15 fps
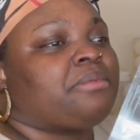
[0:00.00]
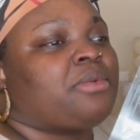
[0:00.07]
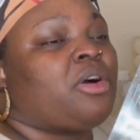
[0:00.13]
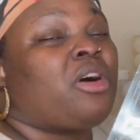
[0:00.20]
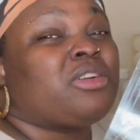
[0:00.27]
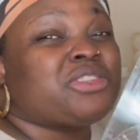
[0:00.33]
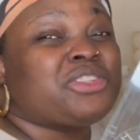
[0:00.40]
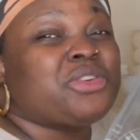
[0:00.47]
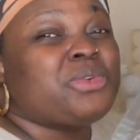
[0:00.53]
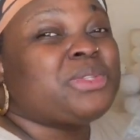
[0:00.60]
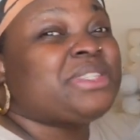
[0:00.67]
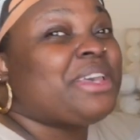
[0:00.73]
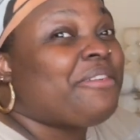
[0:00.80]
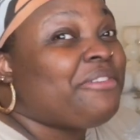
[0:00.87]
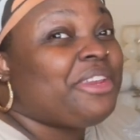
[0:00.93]
also
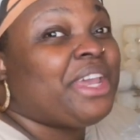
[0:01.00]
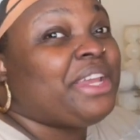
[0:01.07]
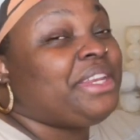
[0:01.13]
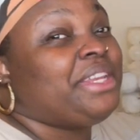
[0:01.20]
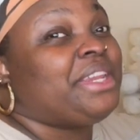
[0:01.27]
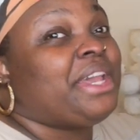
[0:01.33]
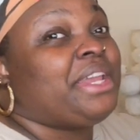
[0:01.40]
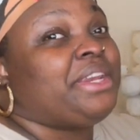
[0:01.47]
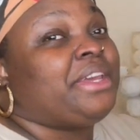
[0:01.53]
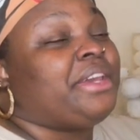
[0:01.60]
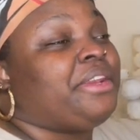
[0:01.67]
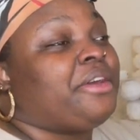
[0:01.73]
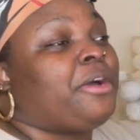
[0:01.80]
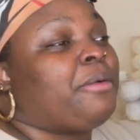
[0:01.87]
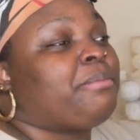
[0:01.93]
7.99
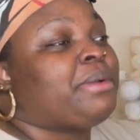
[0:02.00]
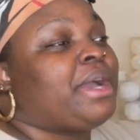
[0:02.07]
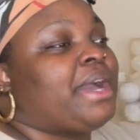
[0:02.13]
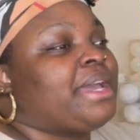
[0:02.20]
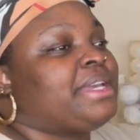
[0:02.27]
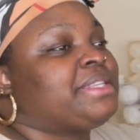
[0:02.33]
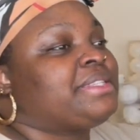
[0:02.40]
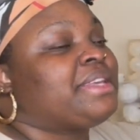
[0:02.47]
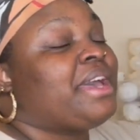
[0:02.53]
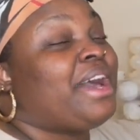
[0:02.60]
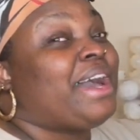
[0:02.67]
and up guys